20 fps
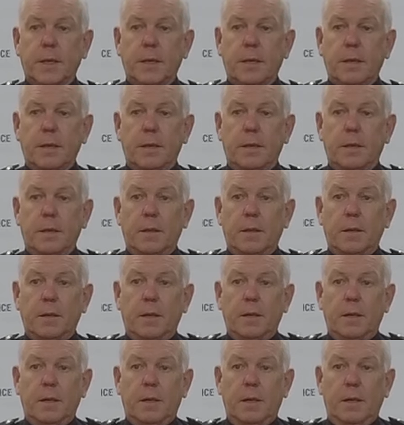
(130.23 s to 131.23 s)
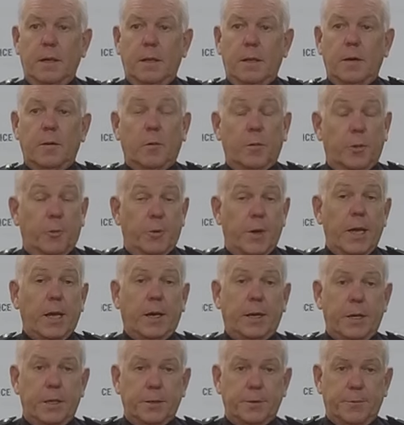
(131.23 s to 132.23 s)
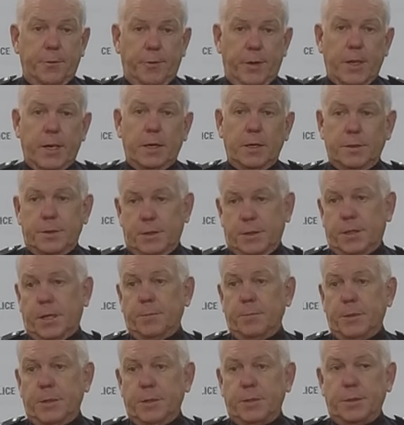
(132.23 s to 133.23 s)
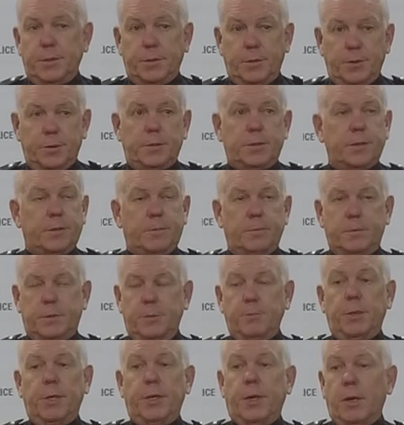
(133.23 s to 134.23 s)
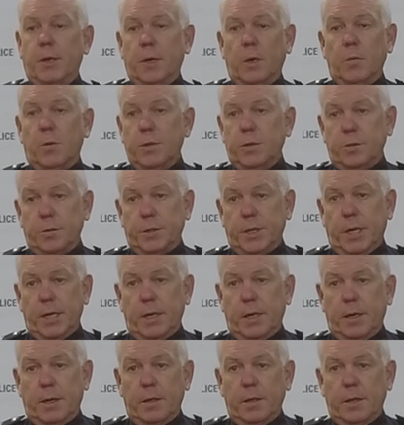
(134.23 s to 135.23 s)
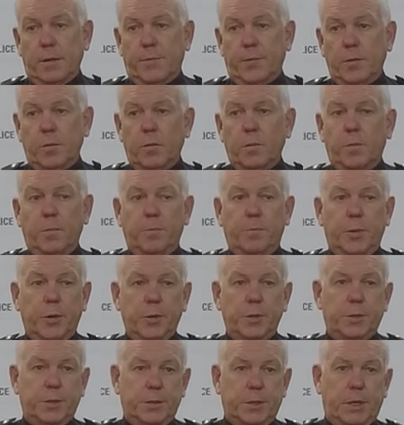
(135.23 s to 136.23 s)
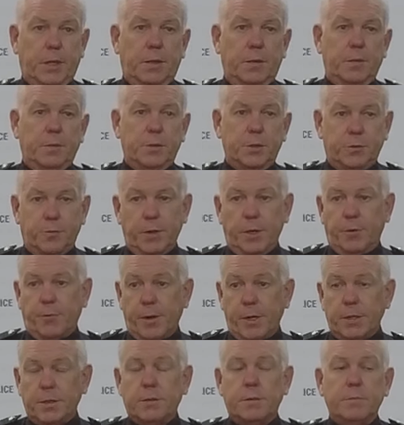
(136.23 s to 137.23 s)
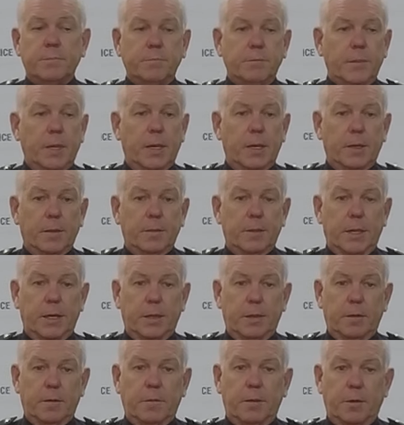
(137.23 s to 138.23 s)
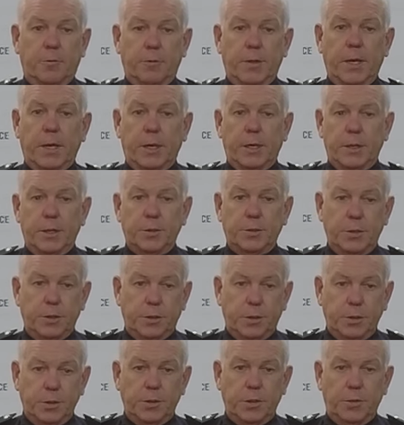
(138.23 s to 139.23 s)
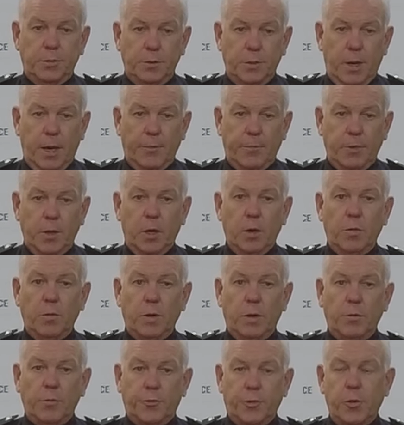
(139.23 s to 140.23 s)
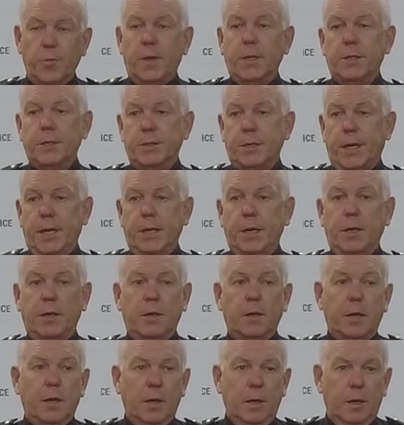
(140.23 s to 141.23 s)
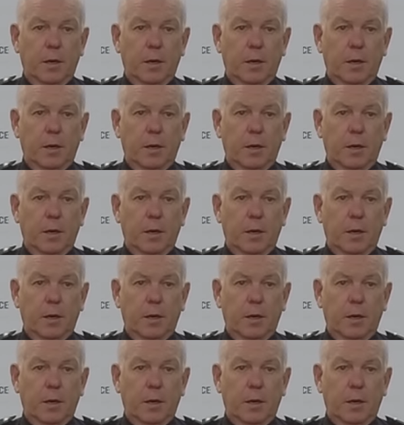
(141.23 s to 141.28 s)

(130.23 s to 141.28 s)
Well, the reality is for any illicit substance is you just simply don't know what you're taking. If you're purchasing street drugs, then the reality is you have no true understanding